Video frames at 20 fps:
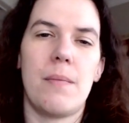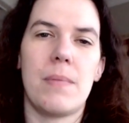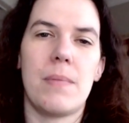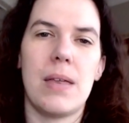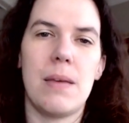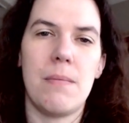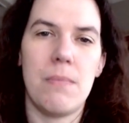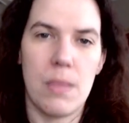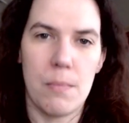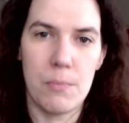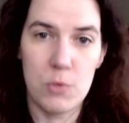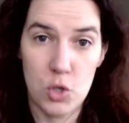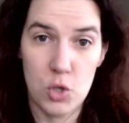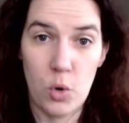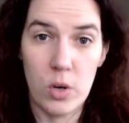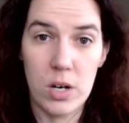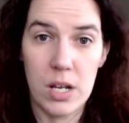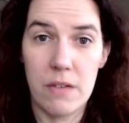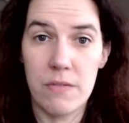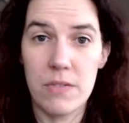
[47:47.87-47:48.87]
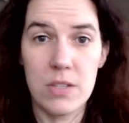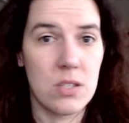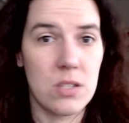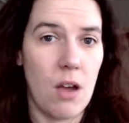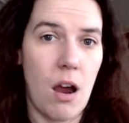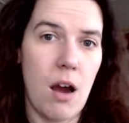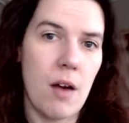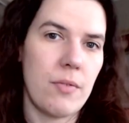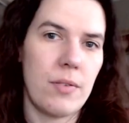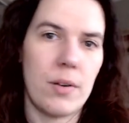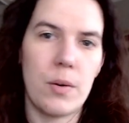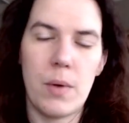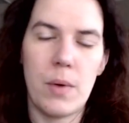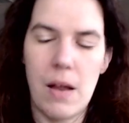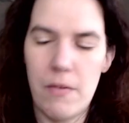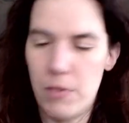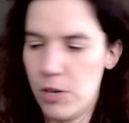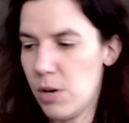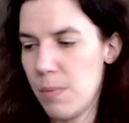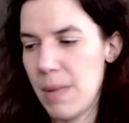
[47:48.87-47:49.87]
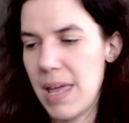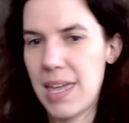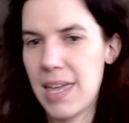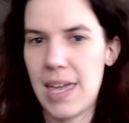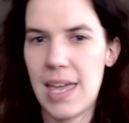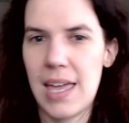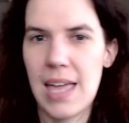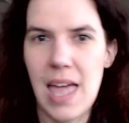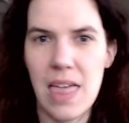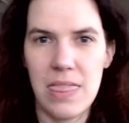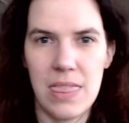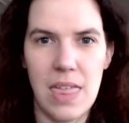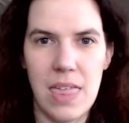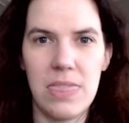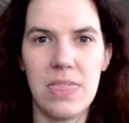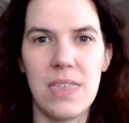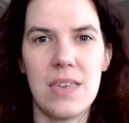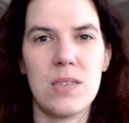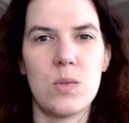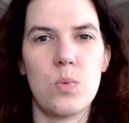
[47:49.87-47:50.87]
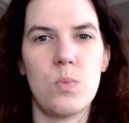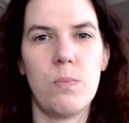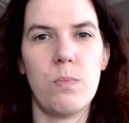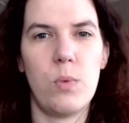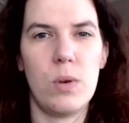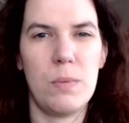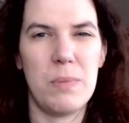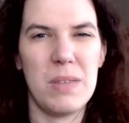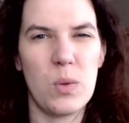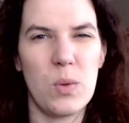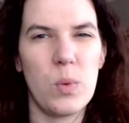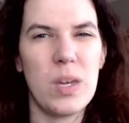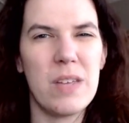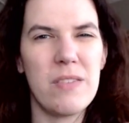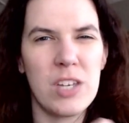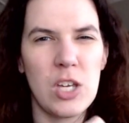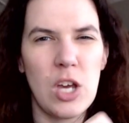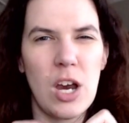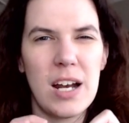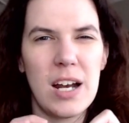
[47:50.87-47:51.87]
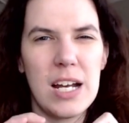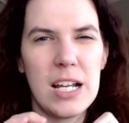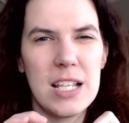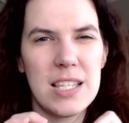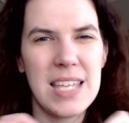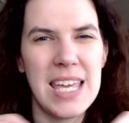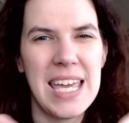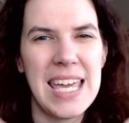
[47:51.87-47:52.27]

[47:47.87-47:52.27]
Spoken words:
in the majority of the scarf or whatever you're making, and then this would be the weaving yarn, and